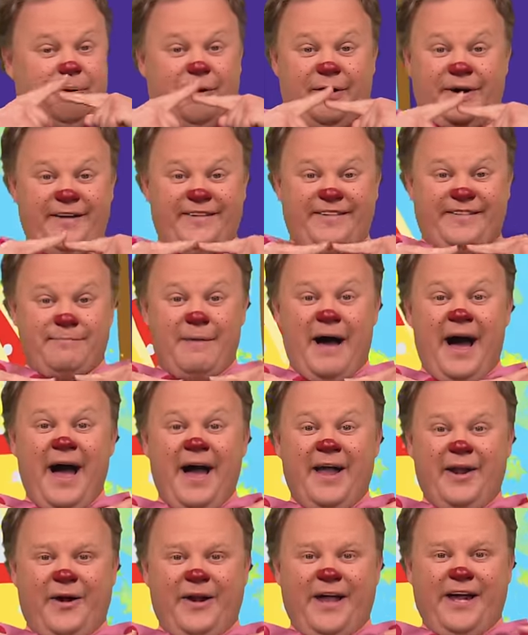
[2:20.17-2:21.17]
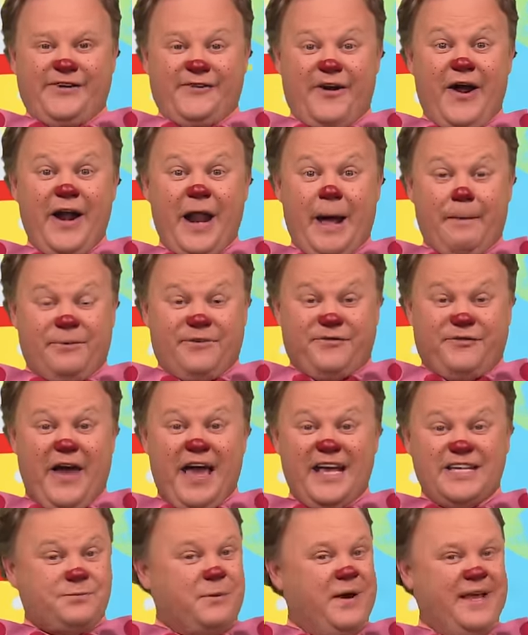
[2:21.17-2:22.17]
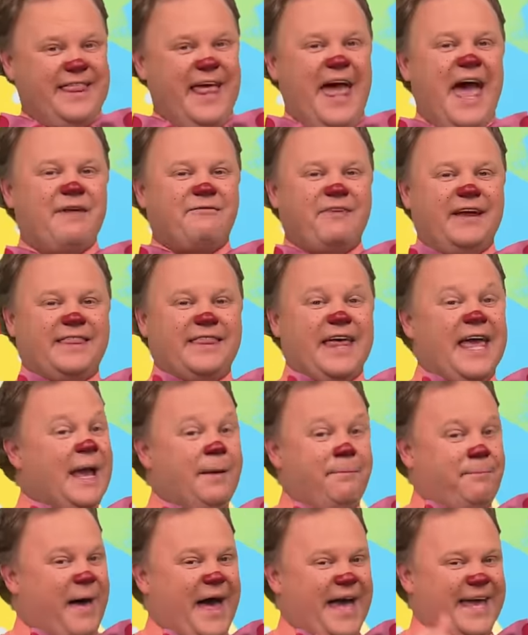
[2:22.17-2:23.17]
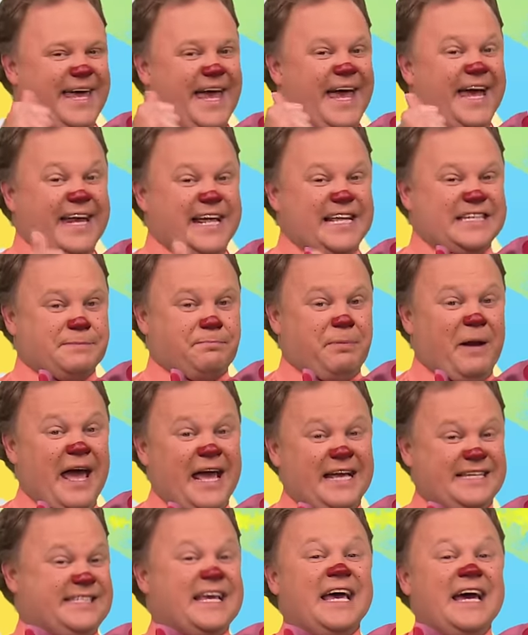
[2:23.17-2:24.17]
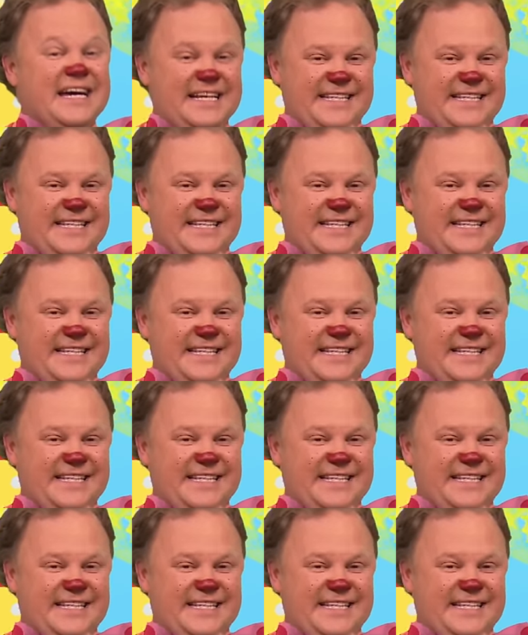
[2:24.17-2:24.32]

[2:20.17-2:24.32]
Put a smile on a grown-up's face with everything back in its place.